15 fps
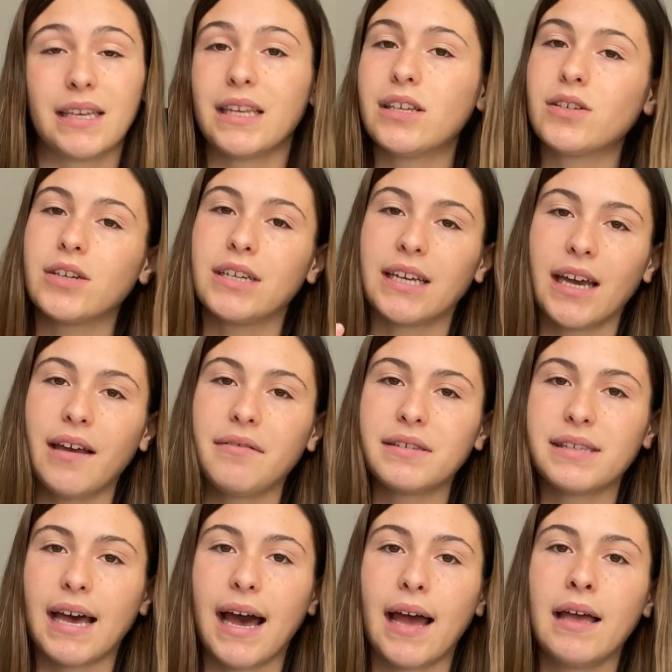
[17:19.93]
Like, these are
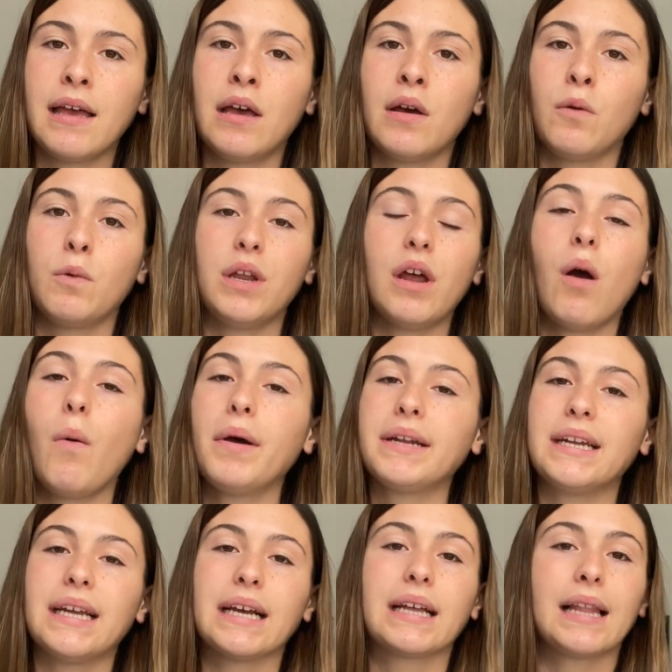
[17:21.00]
gifts that we don't want
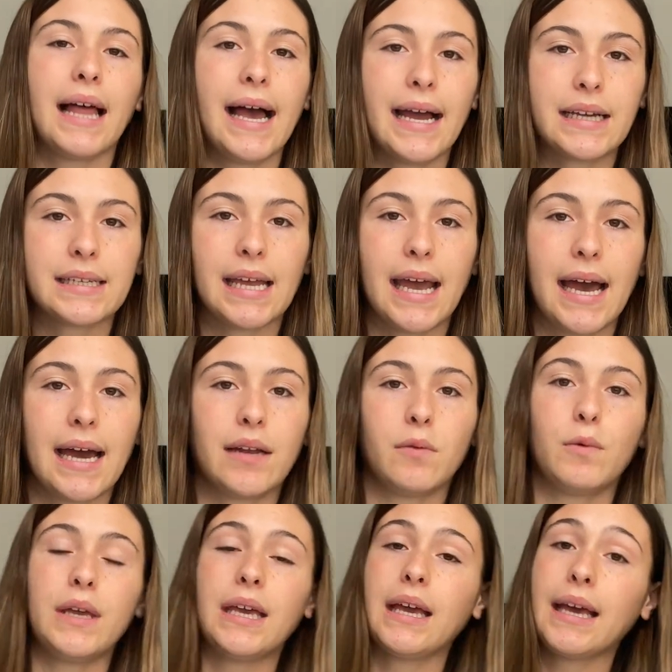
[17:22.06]
to neglect,
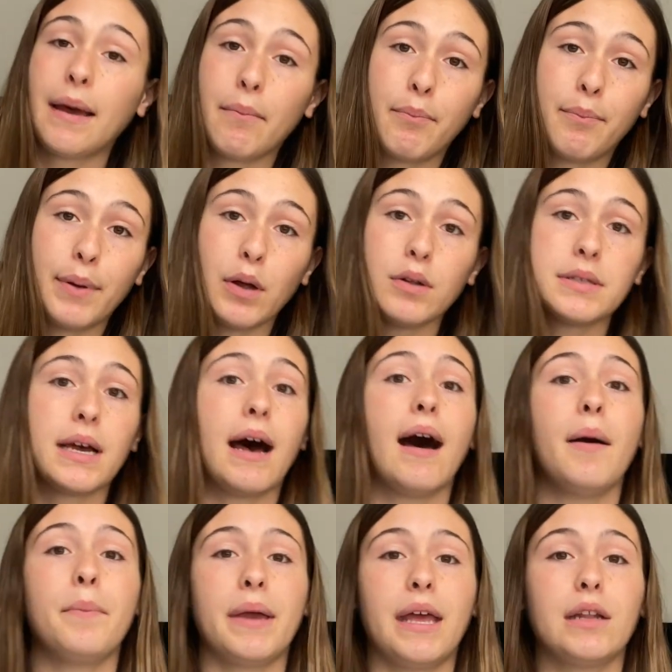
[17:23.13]
and we can get built
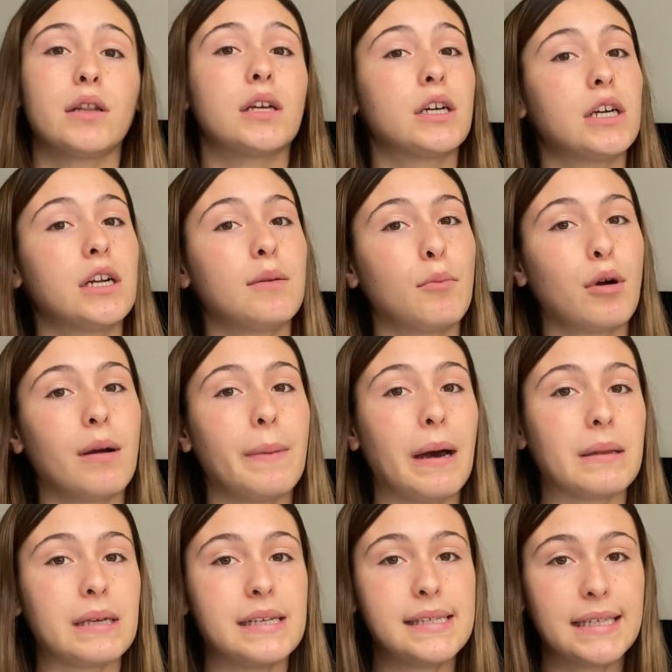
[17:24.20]
up and learn more
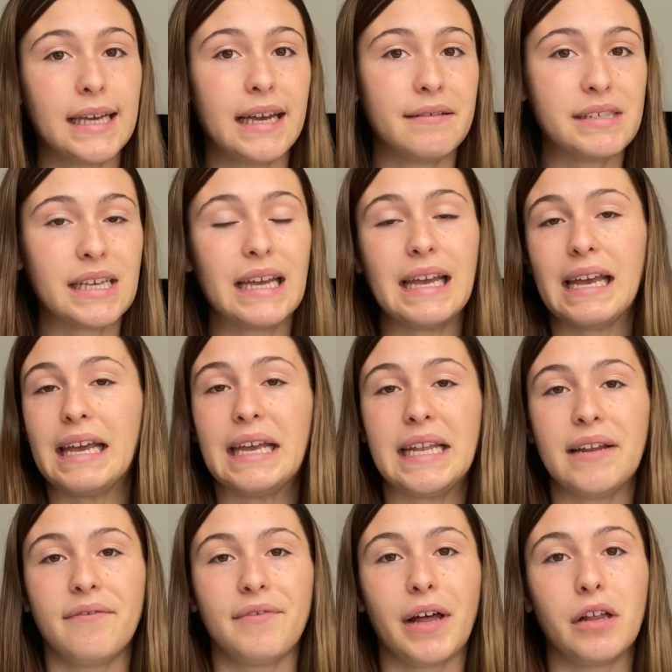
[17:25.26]
about these gifts
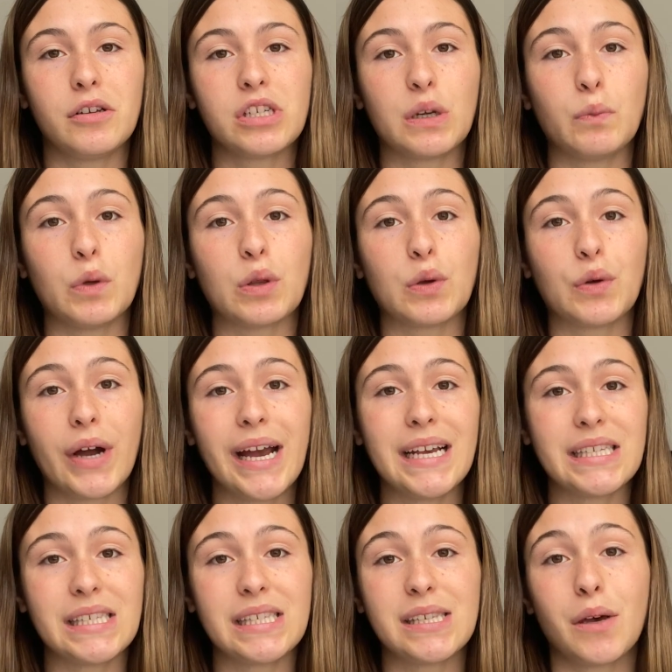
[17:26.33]
in fellowship with
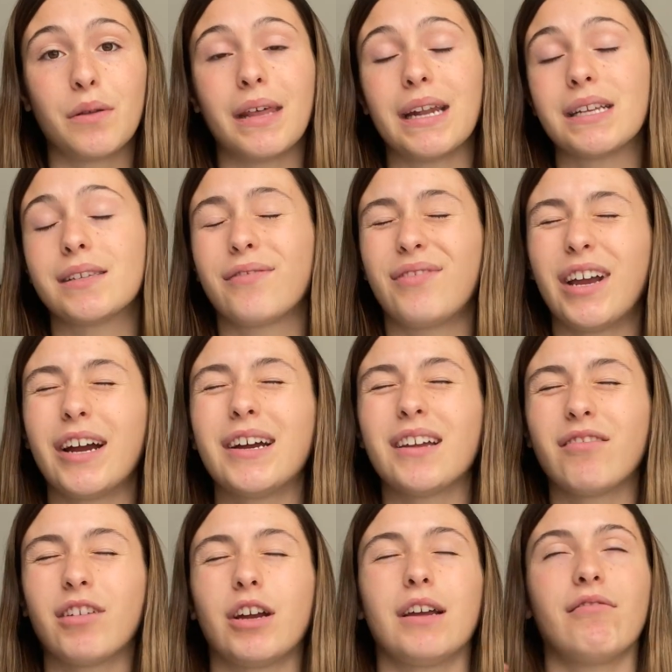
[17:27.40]
Christ. So, that is
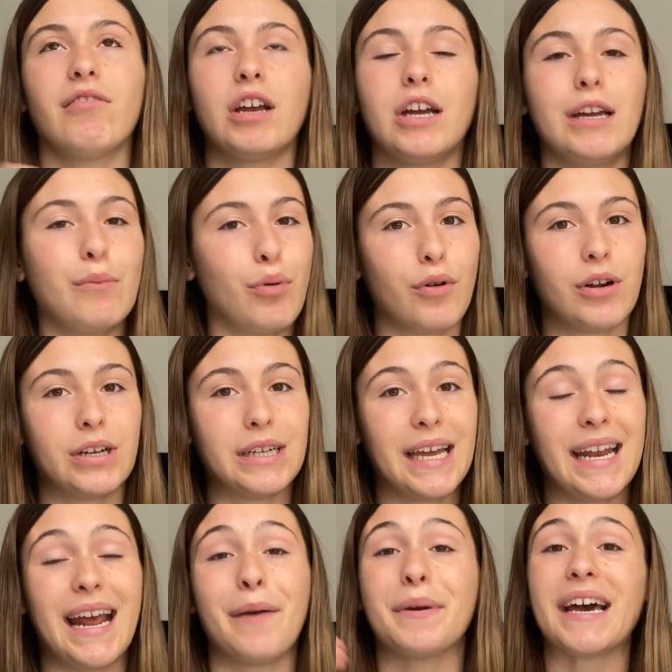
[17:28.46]
very, very, very important.
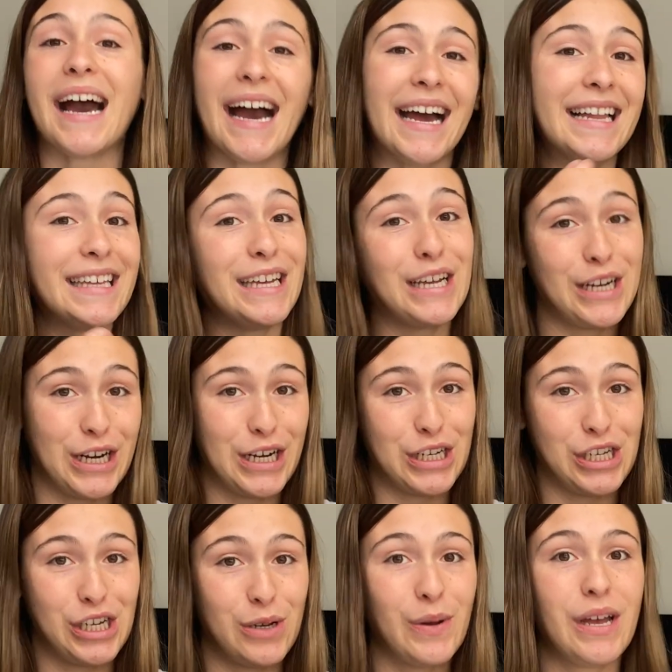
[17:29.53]
And I would highly
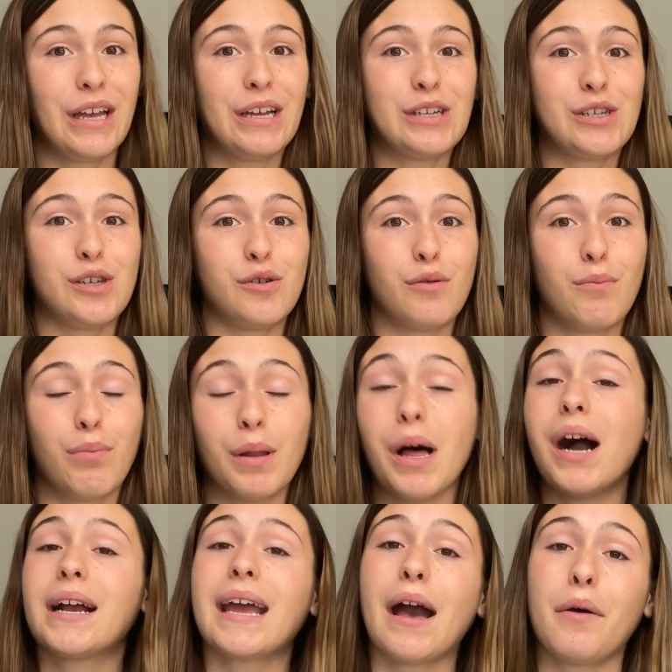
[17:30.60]
encourage you to
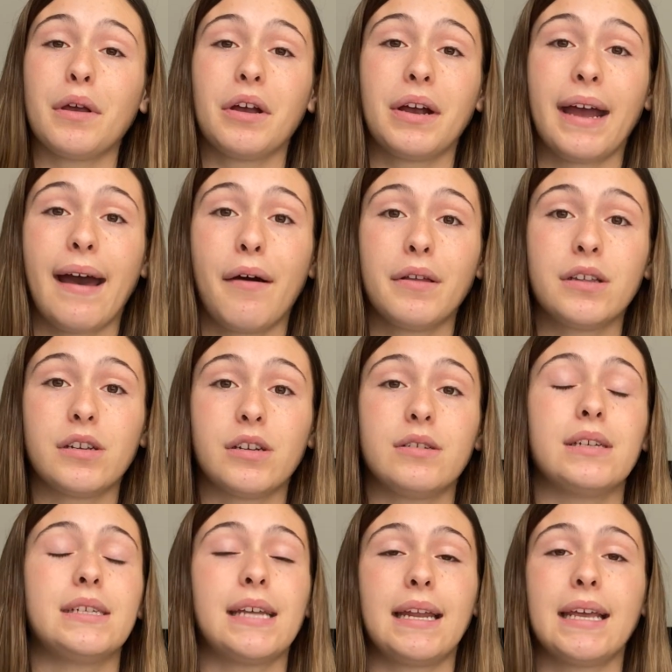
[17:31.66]
blog block out your calendar
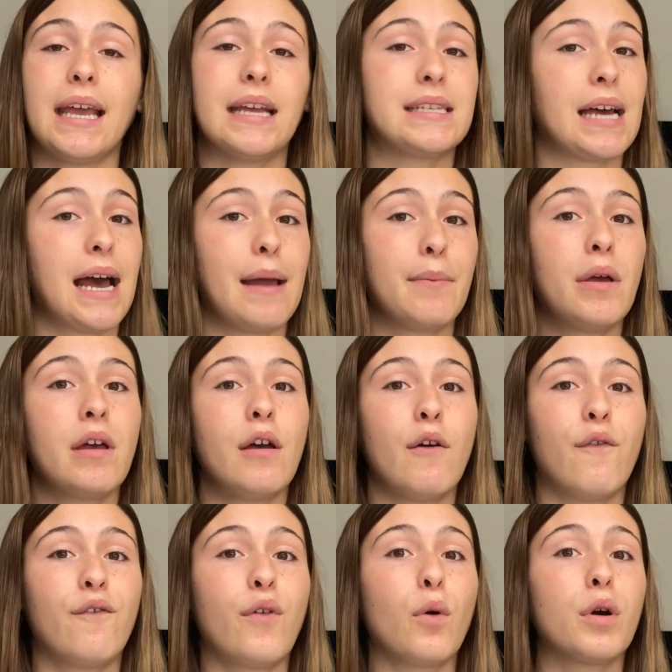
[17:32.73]
to dedicate time
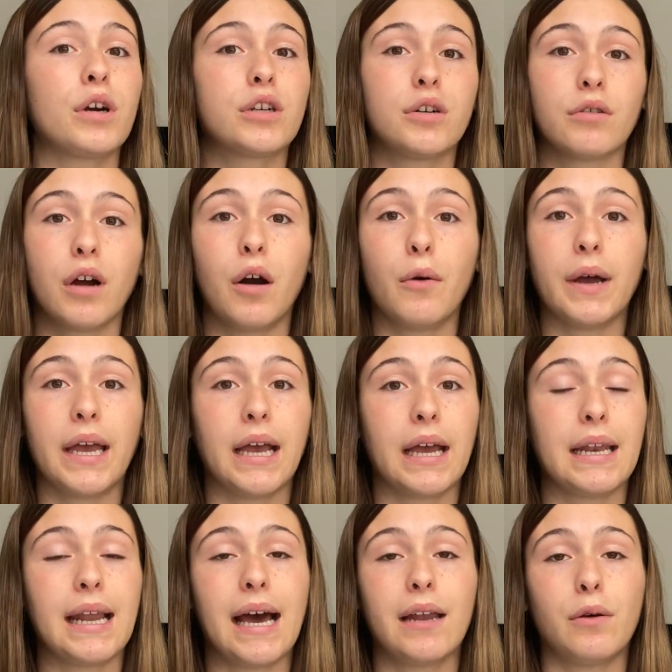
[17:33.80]
for
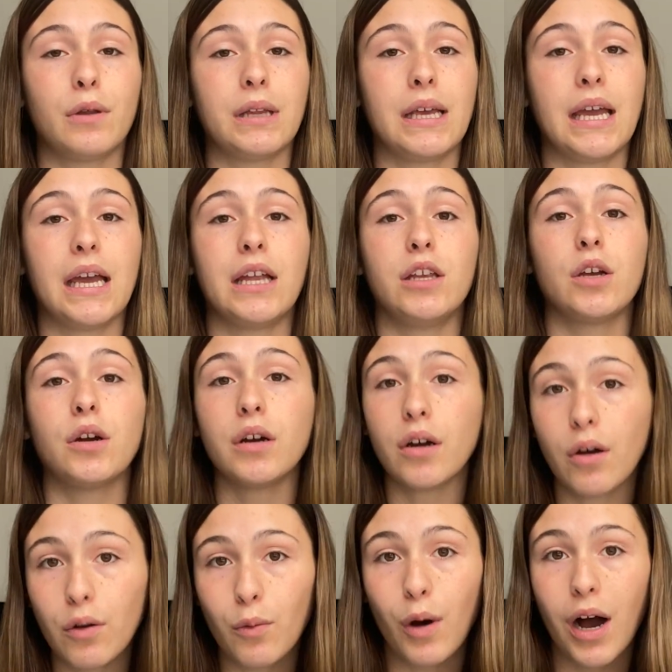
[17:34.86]
growing not only in your
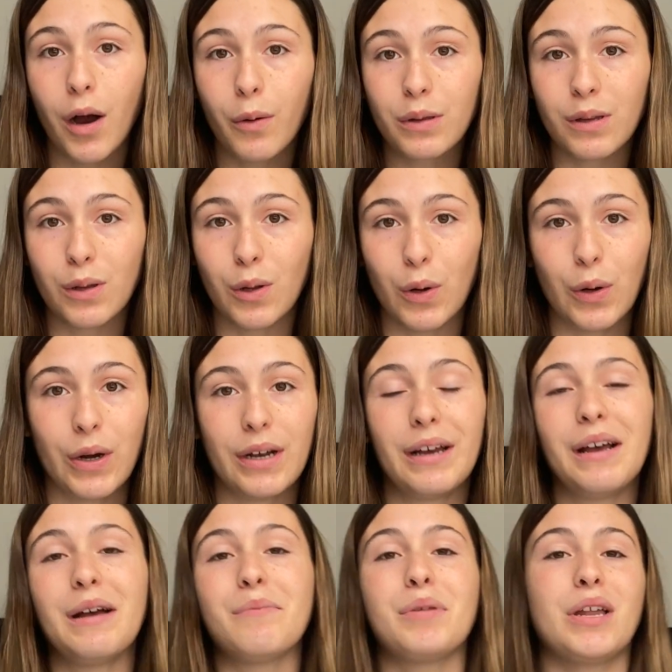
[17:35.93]
own walk with the Lord,
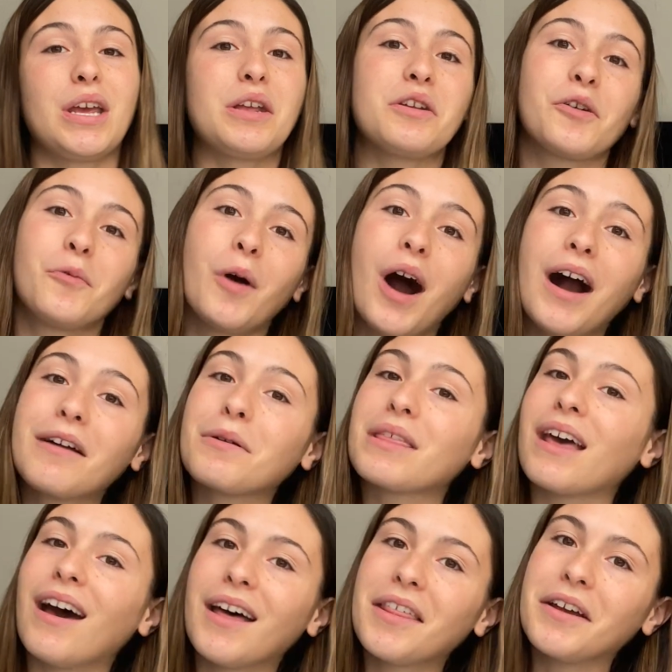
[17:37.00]
but in your walk
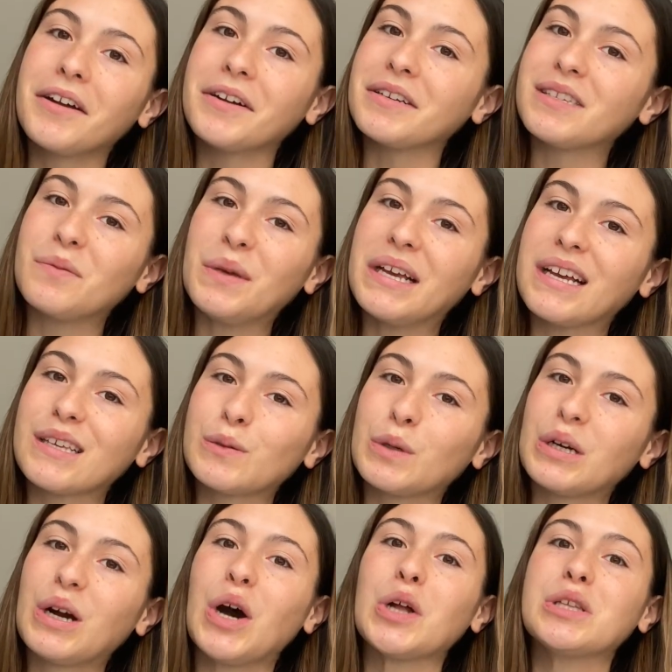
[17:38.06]
with others because
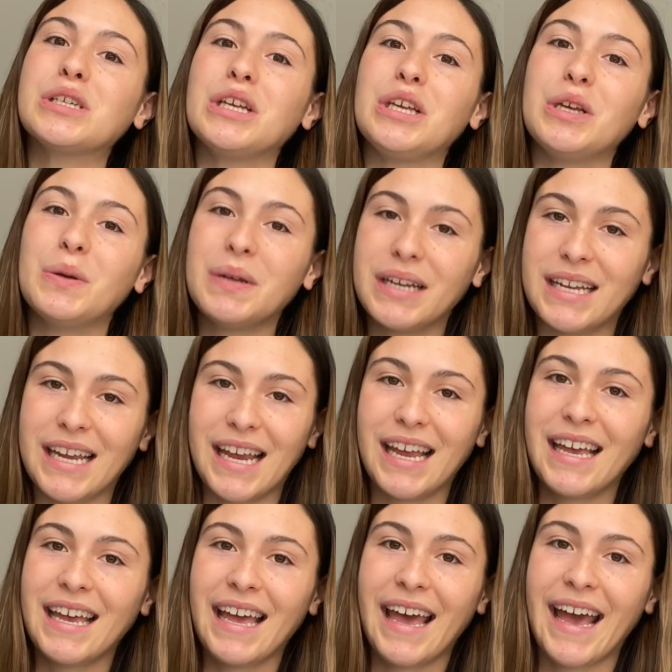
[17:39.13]
we're called to
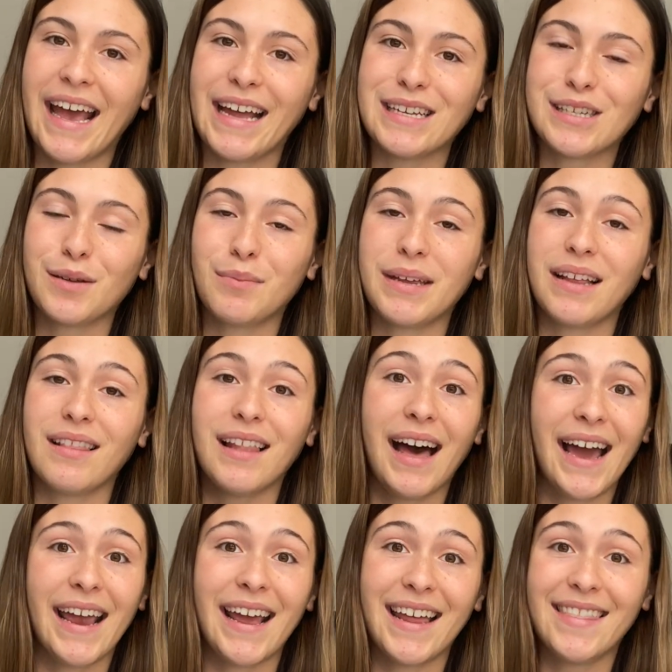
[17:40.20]
unity and to be
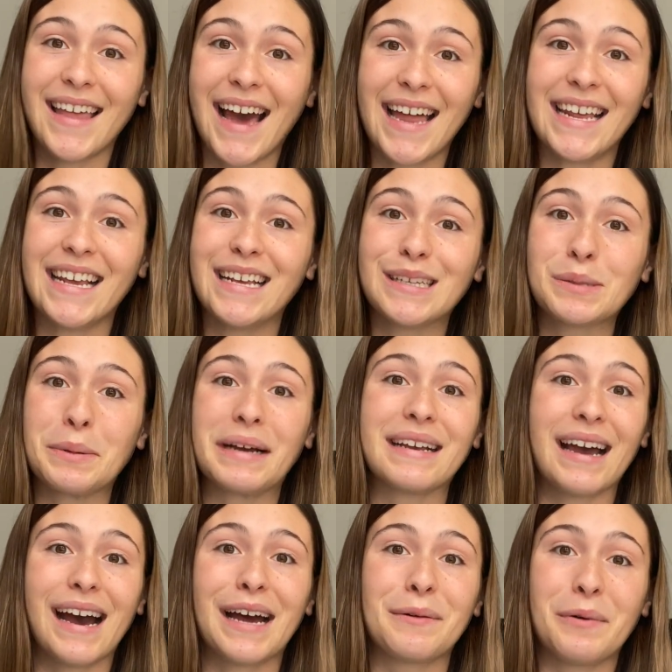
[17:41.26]
light, and that is what
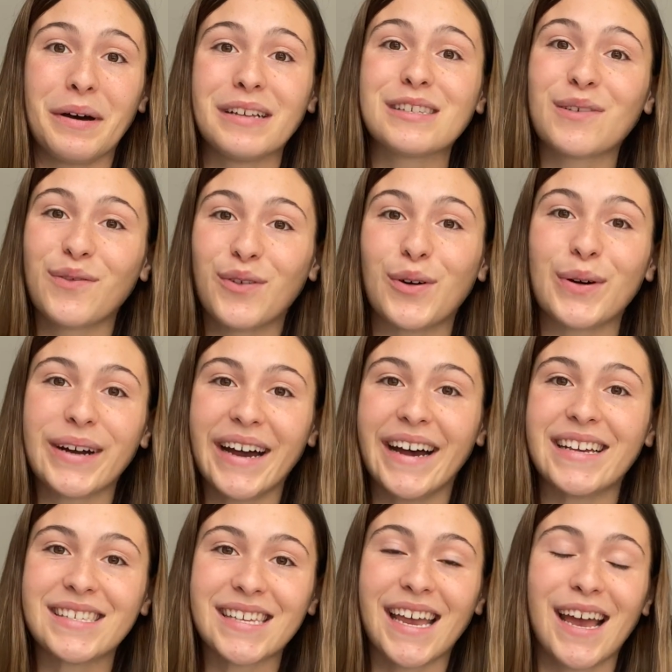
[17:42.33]
God wants for
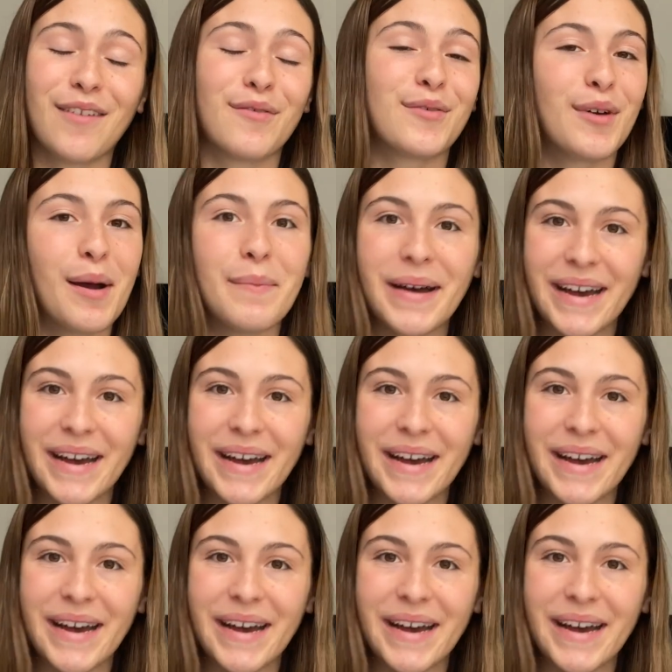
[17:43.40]
us and from